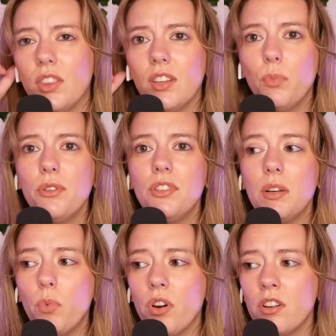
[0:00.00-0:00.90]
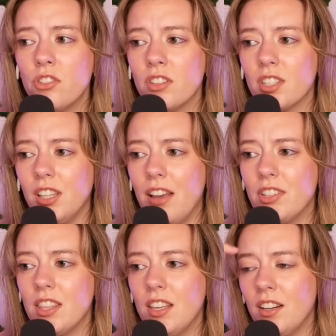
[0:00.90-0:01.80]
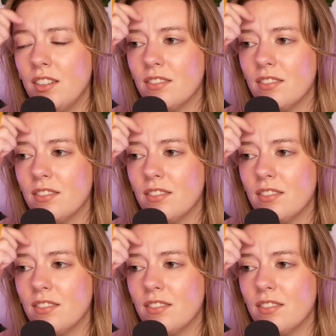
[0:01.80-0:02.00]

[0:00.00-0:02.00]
The museum workers just left it there?